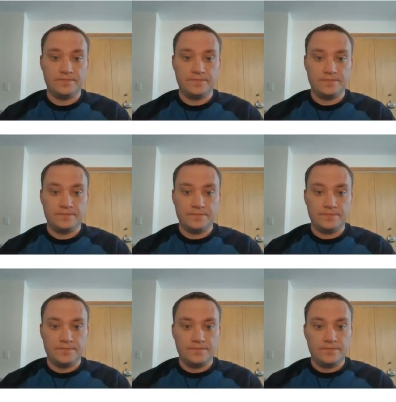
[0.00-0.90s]

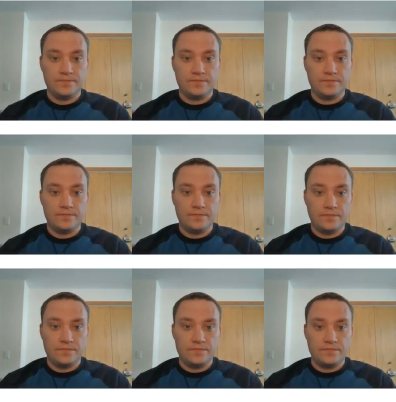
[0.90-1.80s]

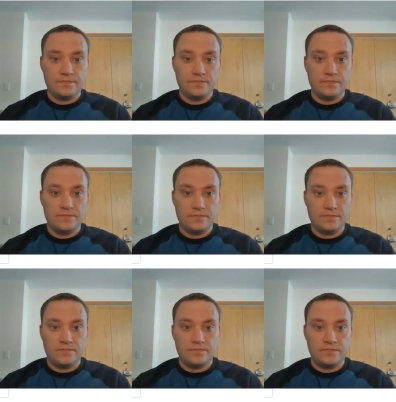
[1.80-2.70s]

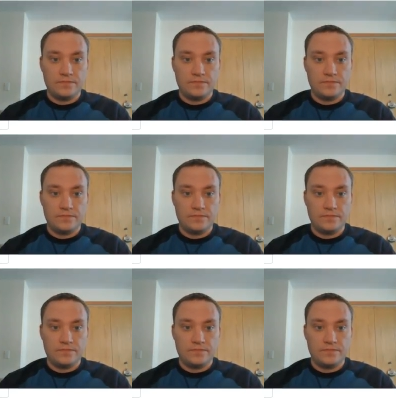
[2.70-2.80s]
Nothing is said.